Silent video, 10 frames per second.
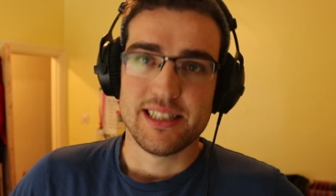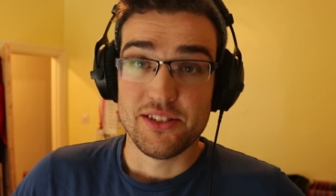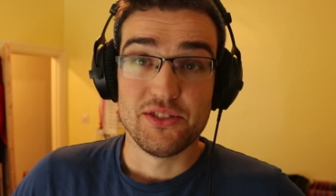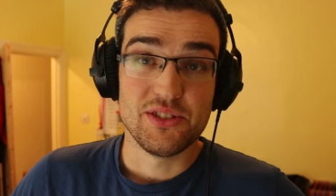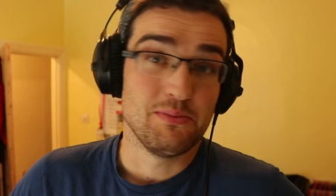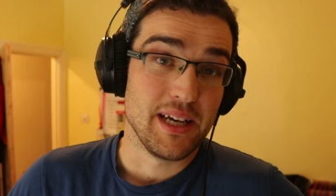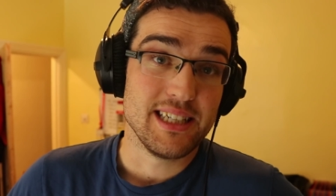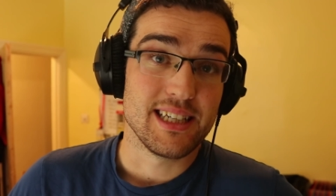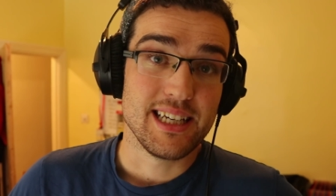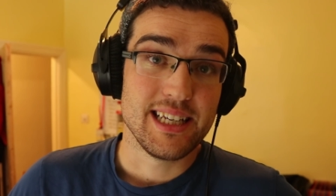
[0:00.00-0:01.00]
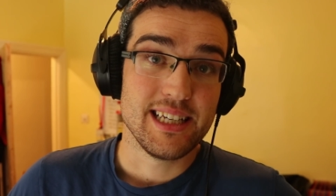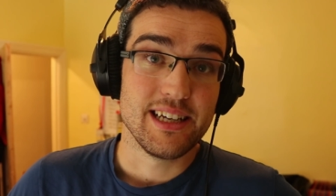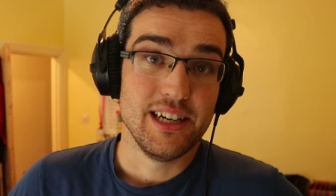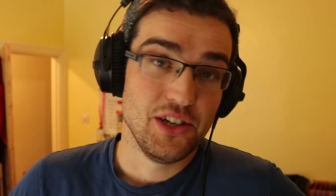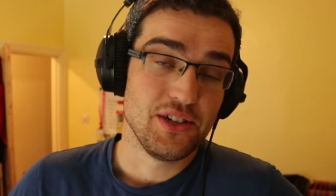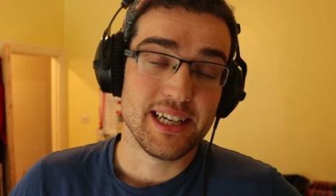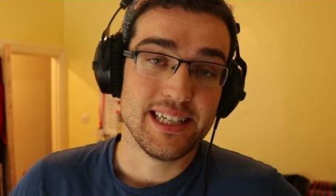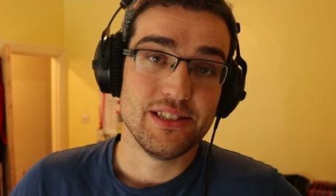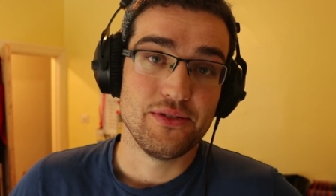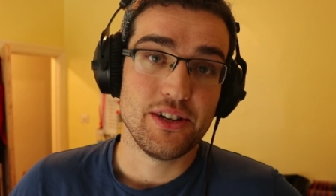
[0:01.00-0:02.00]
you just basically need a longer
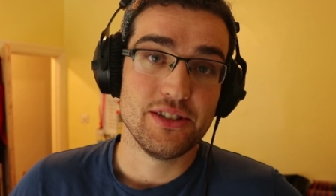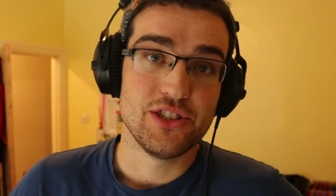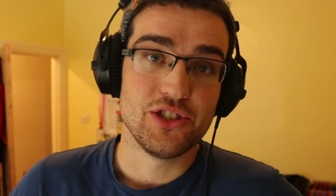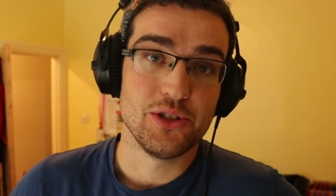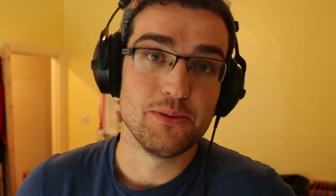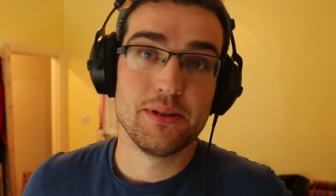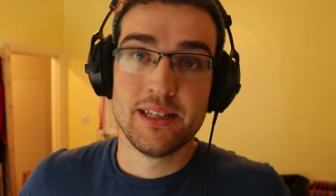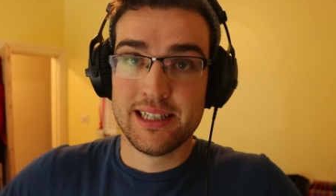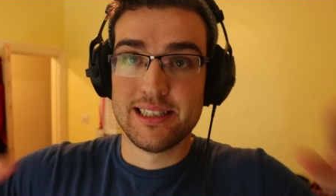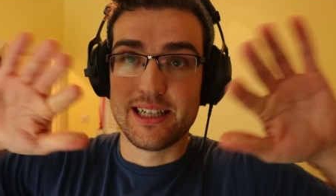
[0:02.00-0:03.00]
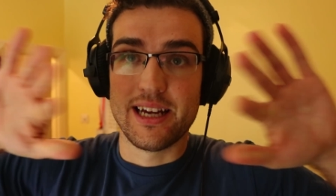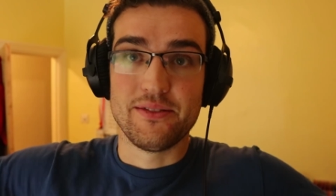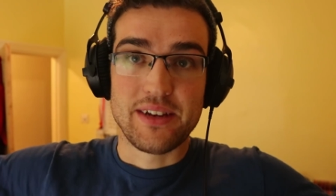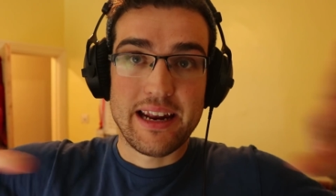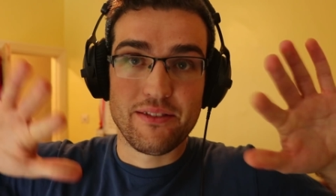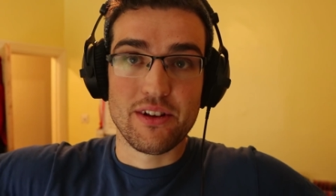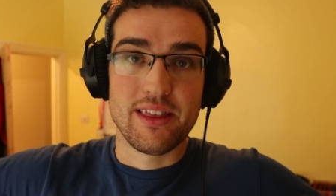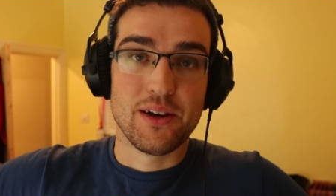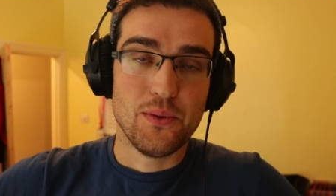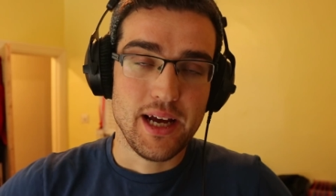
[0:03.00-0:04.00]
interference tube to kind of get
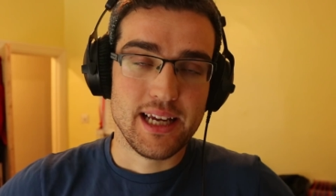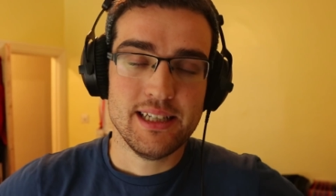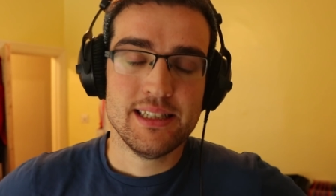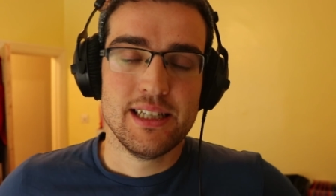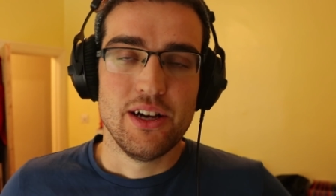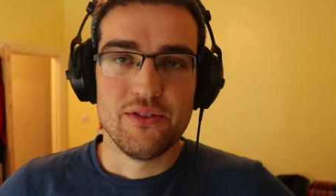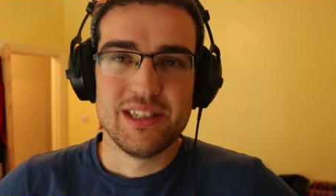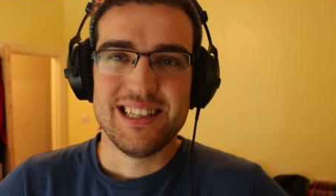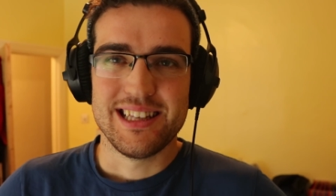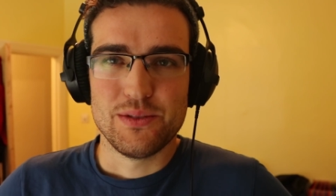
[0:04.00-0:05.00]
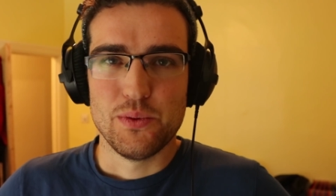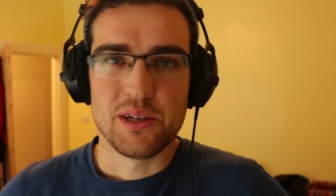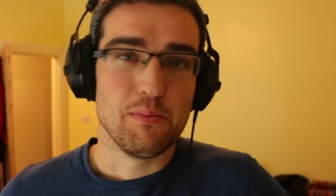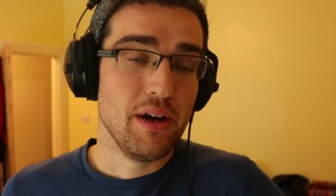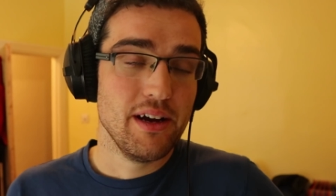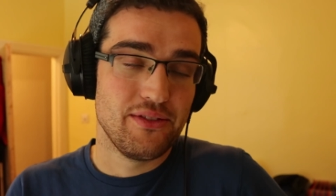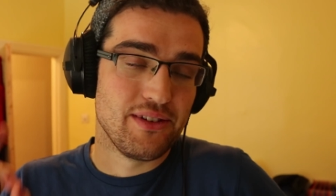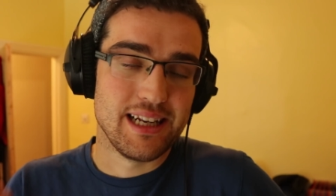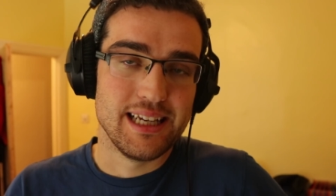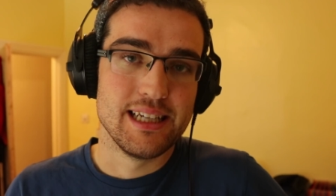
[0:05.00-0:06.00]
everything away. Obviously, these work
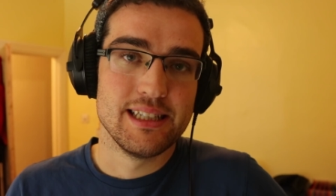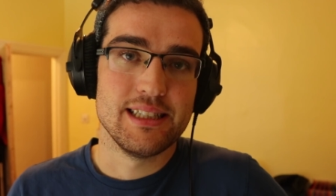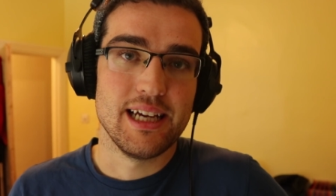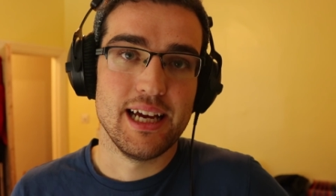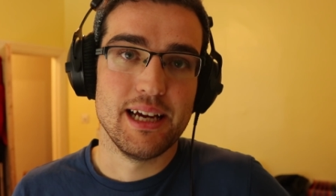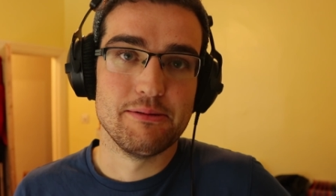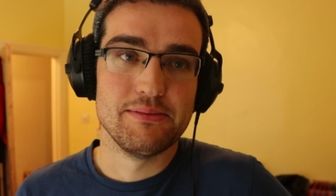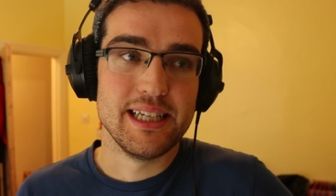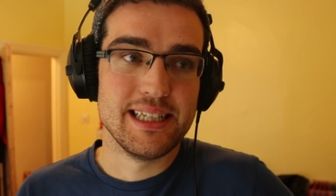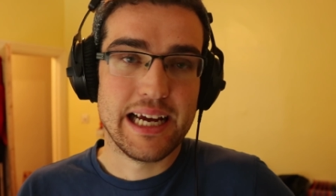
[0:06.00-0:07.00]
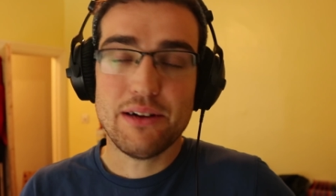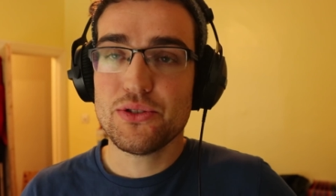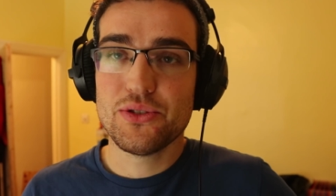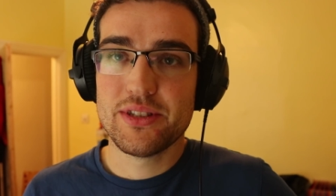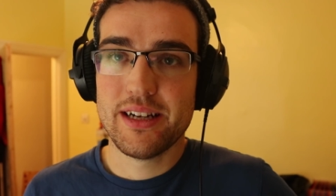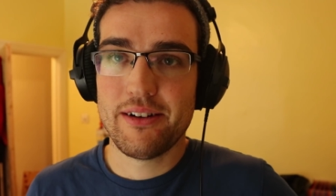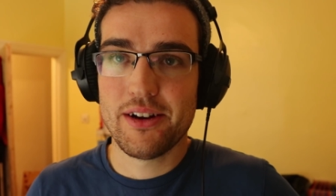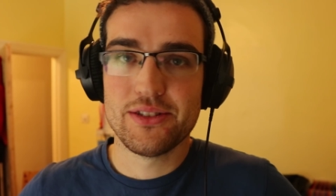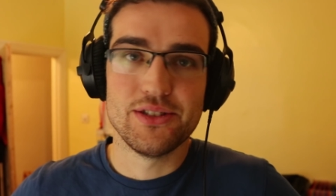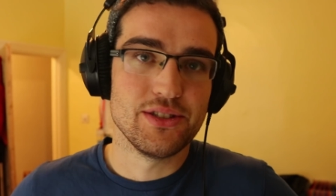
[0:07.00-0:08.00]
perfectly in outdoor
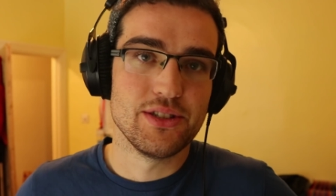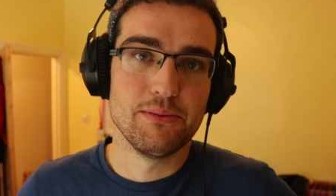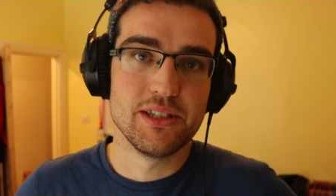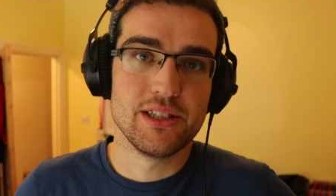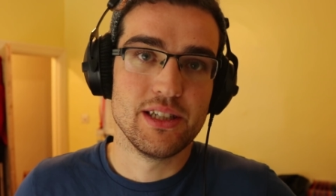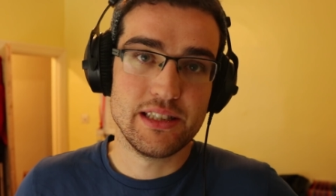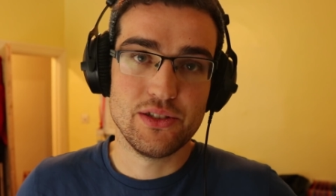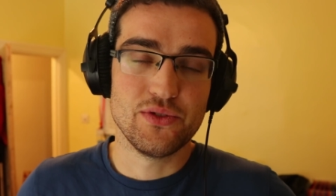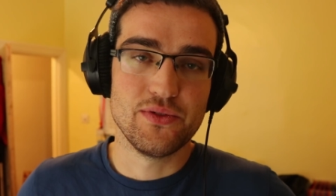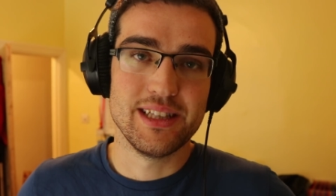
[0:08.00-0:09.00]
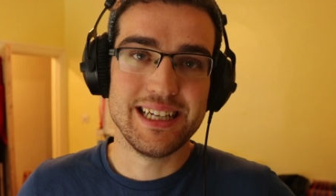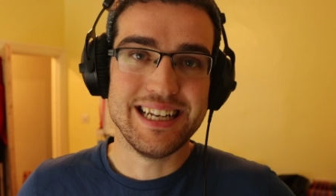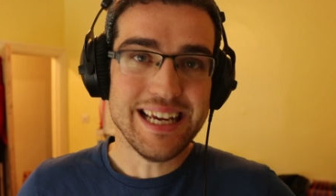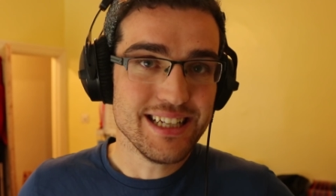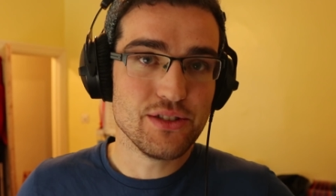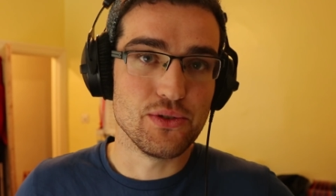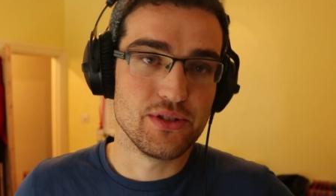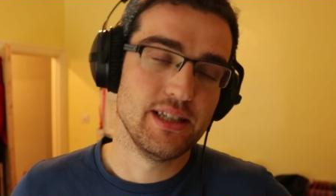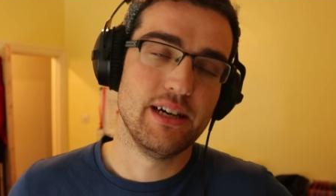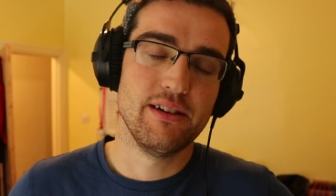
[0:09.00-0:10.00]
scenarios, not so much useful in indoor
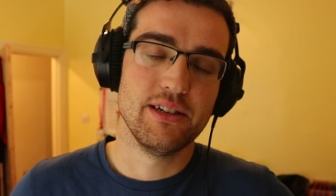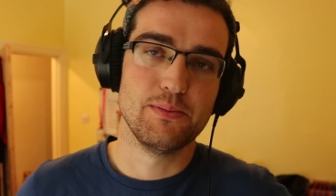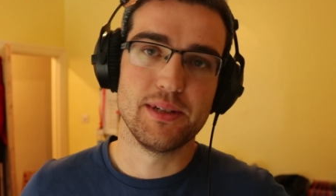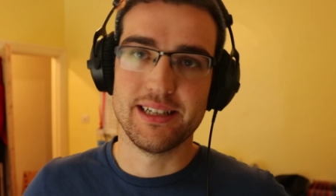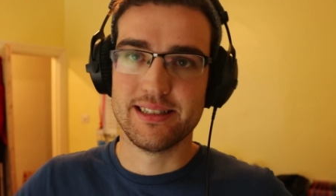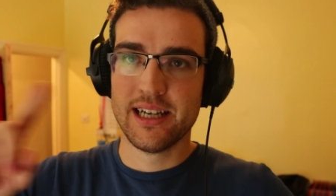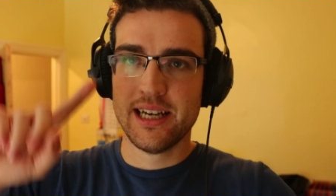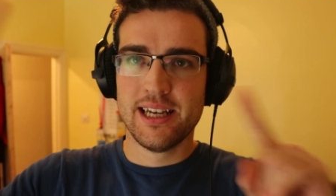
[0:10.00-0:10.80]
scenarios because